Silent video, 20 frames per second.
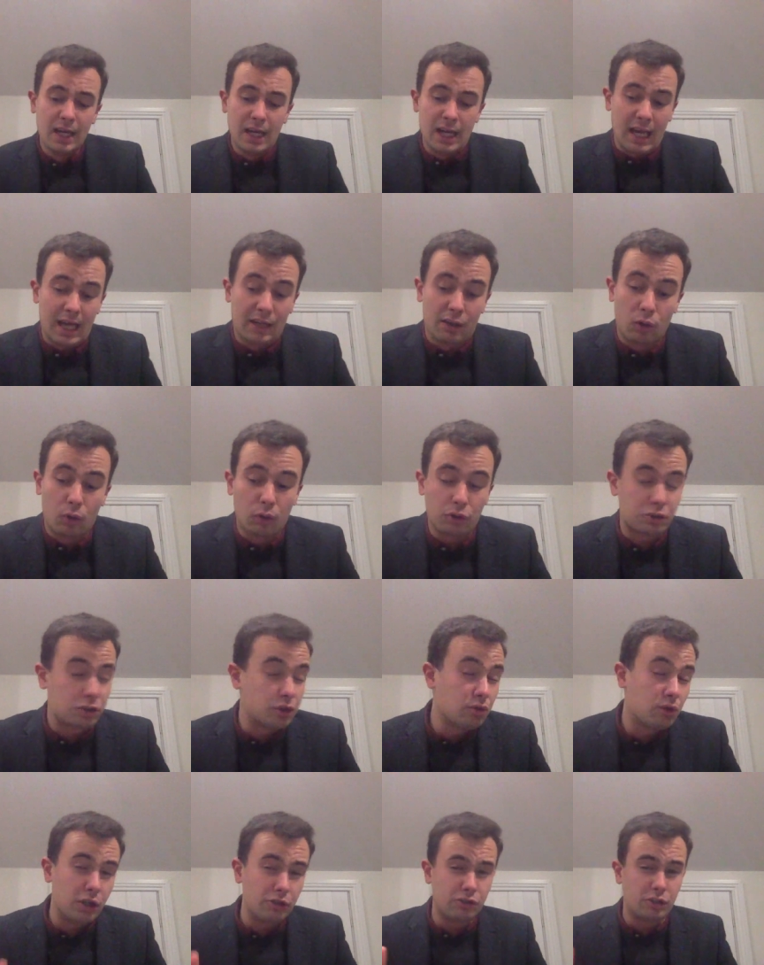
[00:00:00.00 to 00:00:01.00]
And a horse
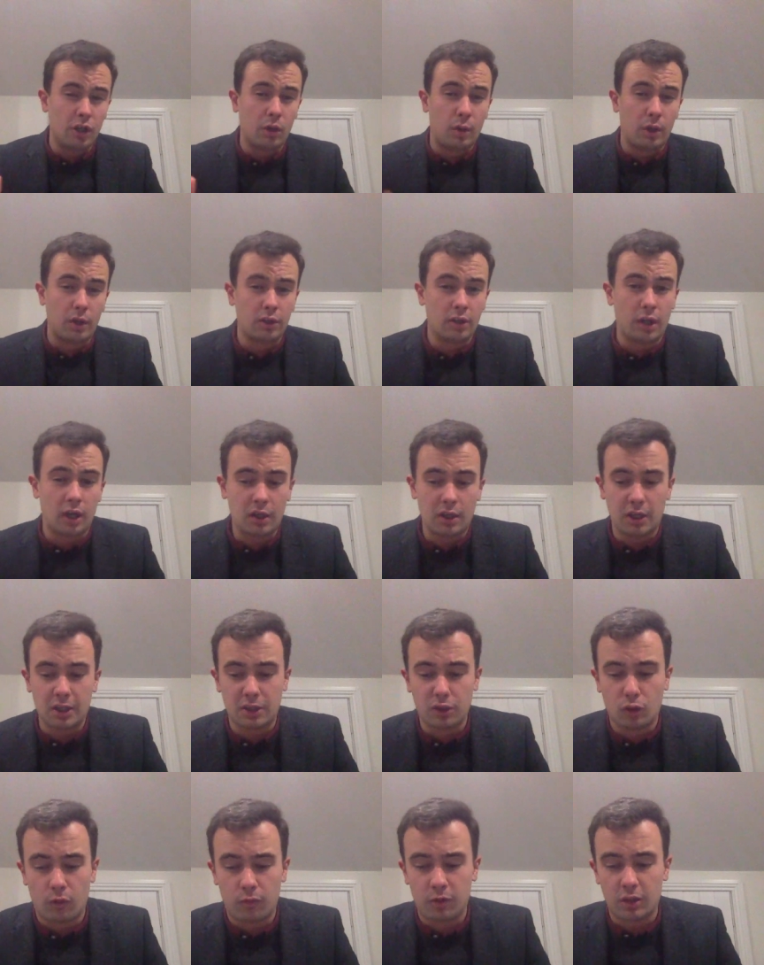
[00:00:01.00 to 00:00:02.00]
you guys know I, I like
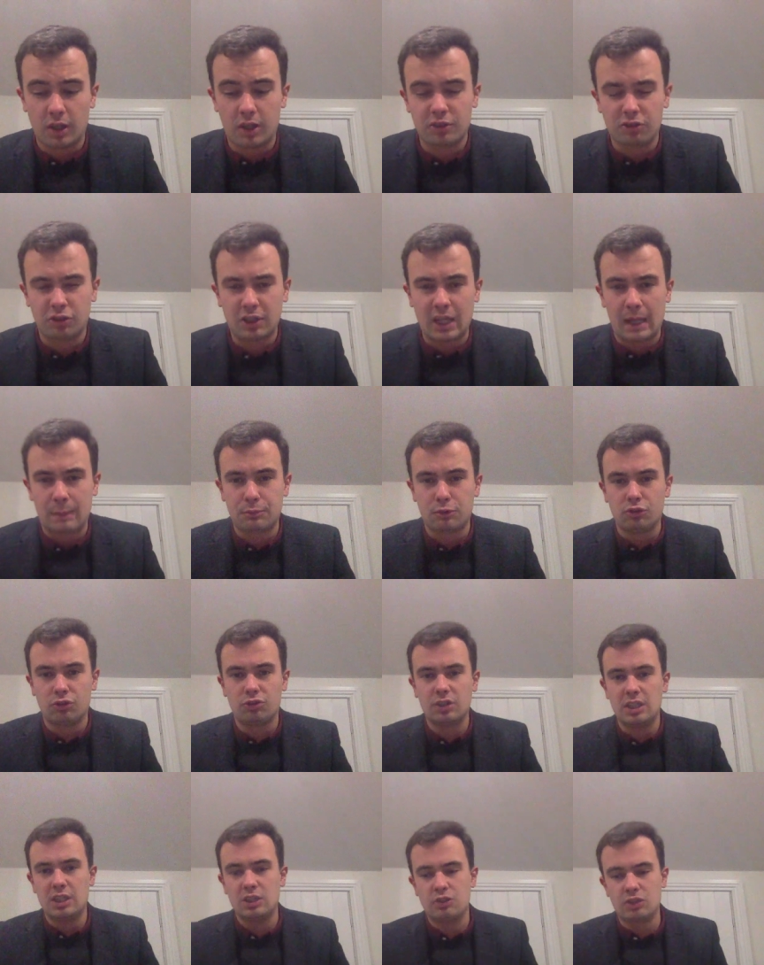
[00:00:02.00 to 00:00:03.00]
an awful lot is Captain
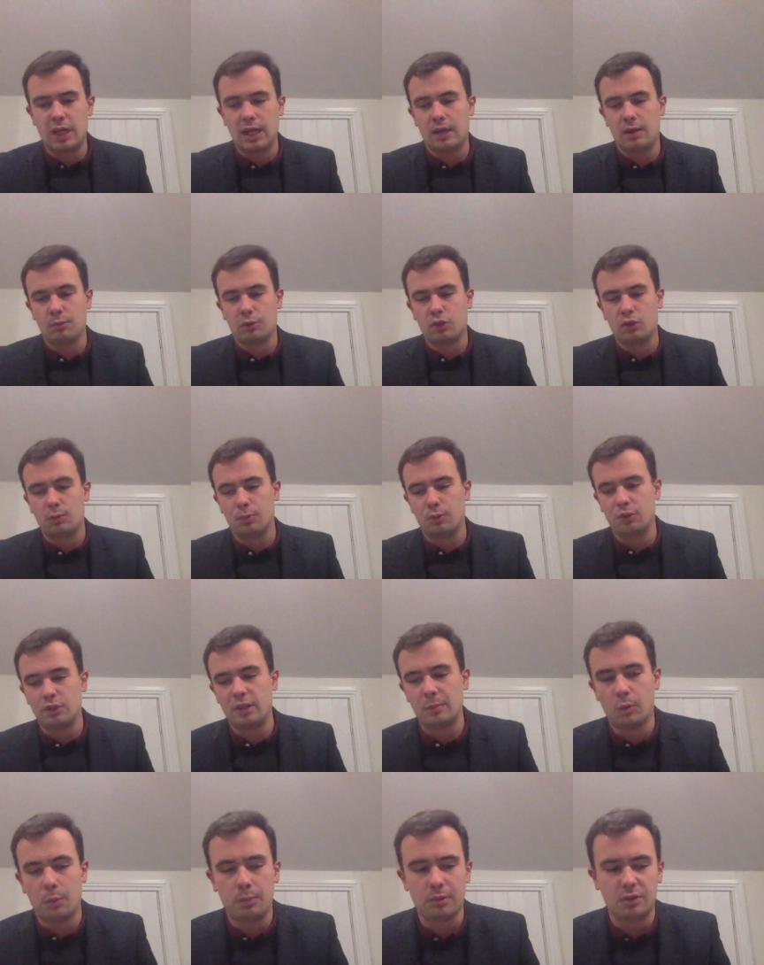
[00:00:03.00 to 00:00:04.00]
CJ. I'm going to put
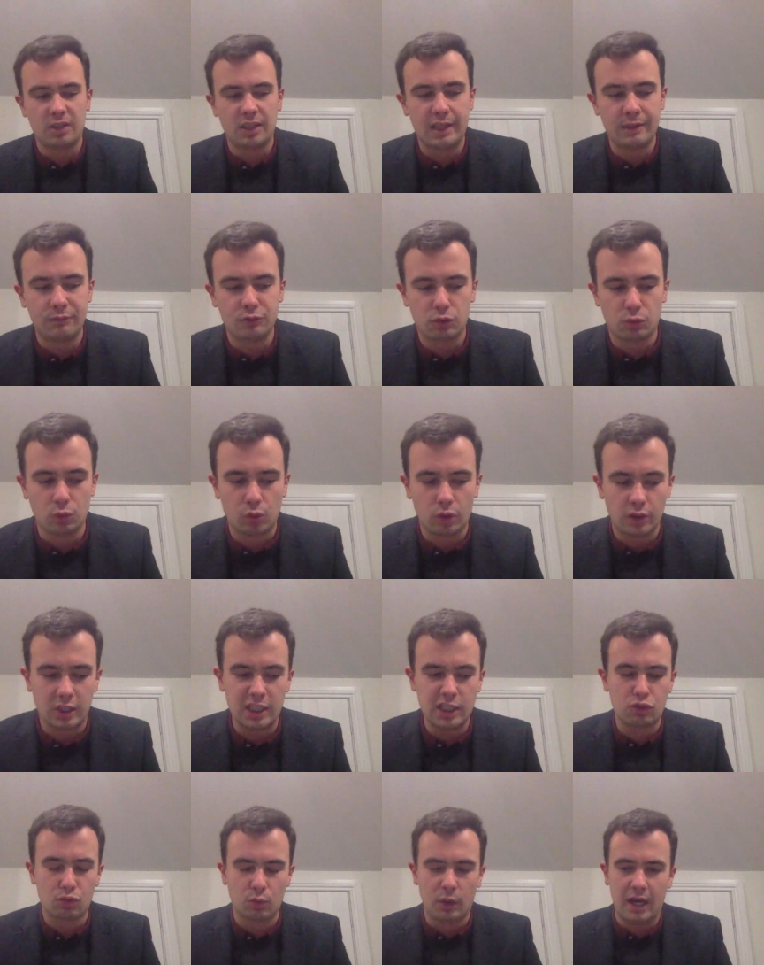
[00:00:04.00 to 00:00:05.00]
him up at 11 to 1
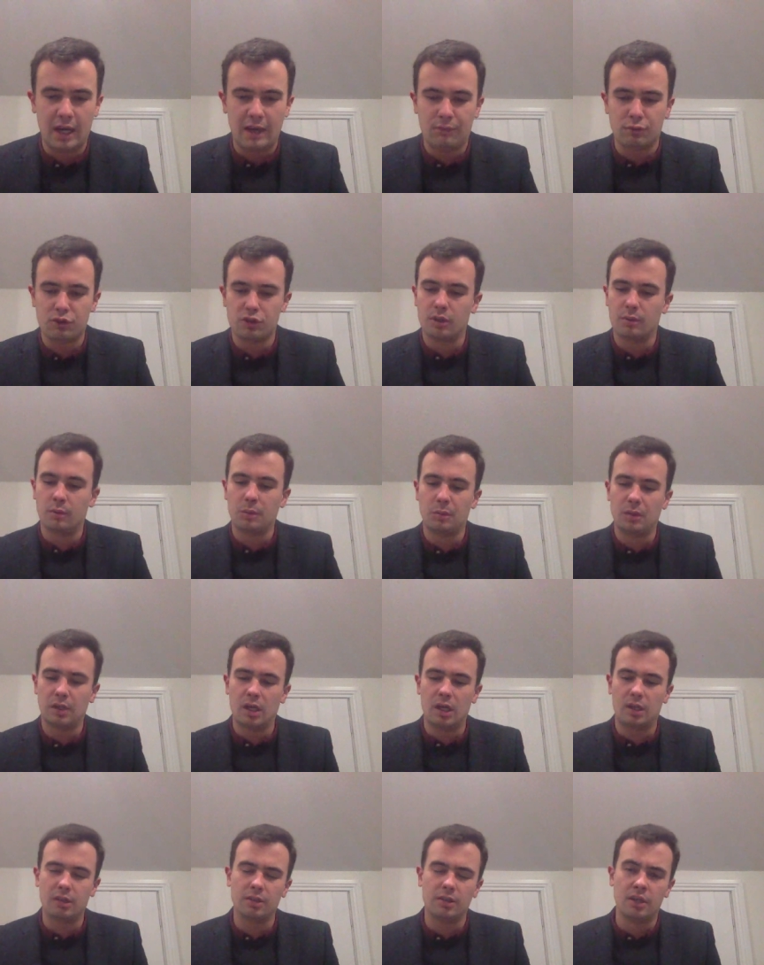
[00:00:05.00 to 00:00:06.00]
each way for Dermot
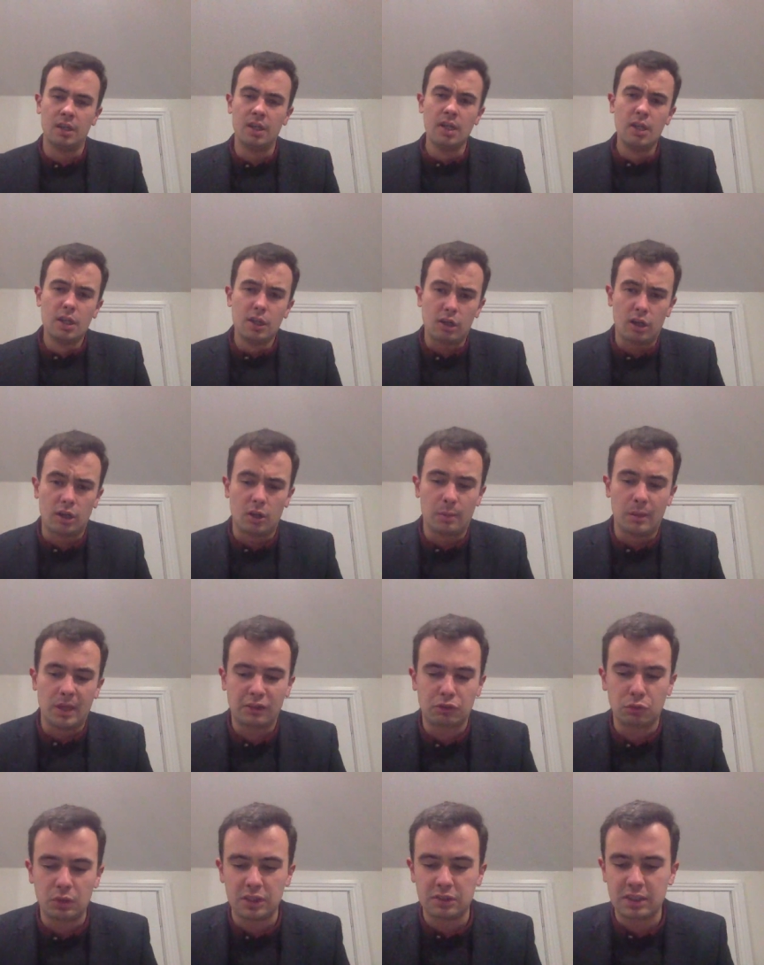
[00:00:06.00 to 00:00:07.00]
McLaughlin. Connor
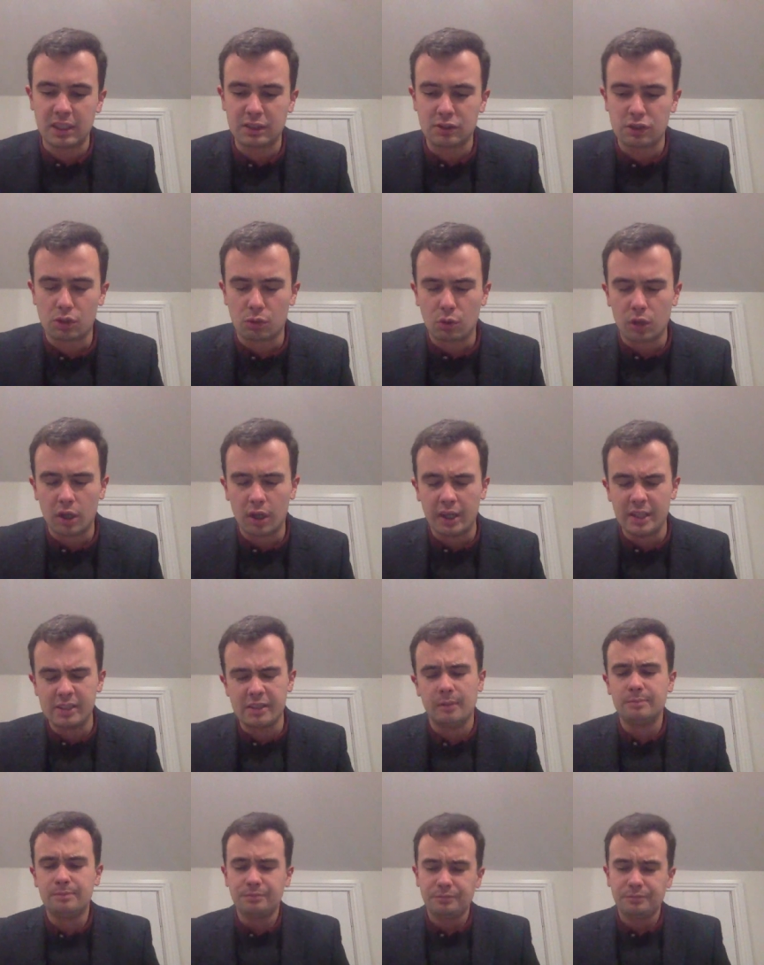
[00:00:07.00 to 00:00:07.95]
Maxwell takes the ride.